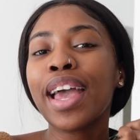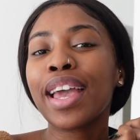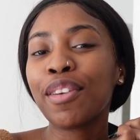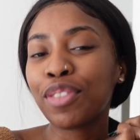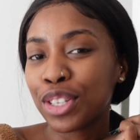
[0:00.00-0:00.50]

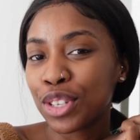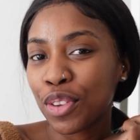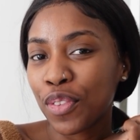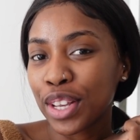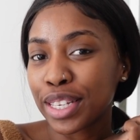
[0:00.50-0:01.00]
If this is
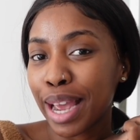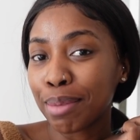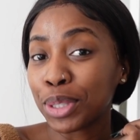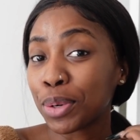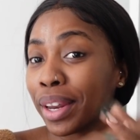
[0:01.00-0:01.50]
your first
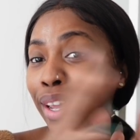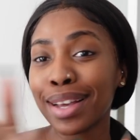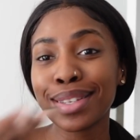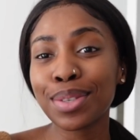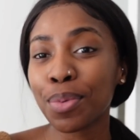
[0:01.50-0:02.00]
time joining
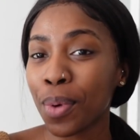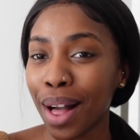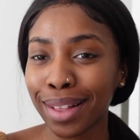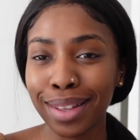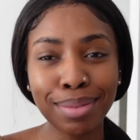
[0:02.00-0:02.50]
us,
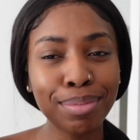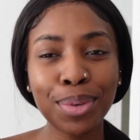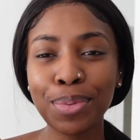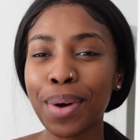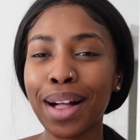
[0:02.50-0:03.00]
welcome,
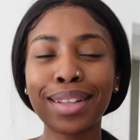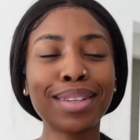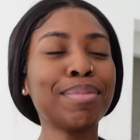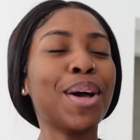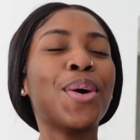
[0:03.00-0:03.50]

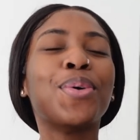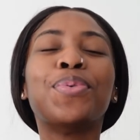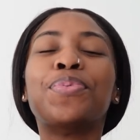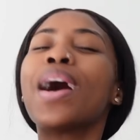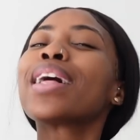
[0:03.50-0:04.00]
welcome,
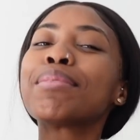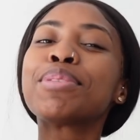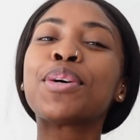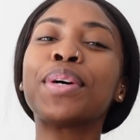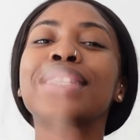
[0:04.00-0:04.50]
welcome
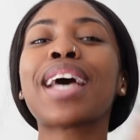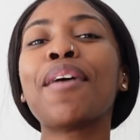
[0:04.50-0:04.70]
to it.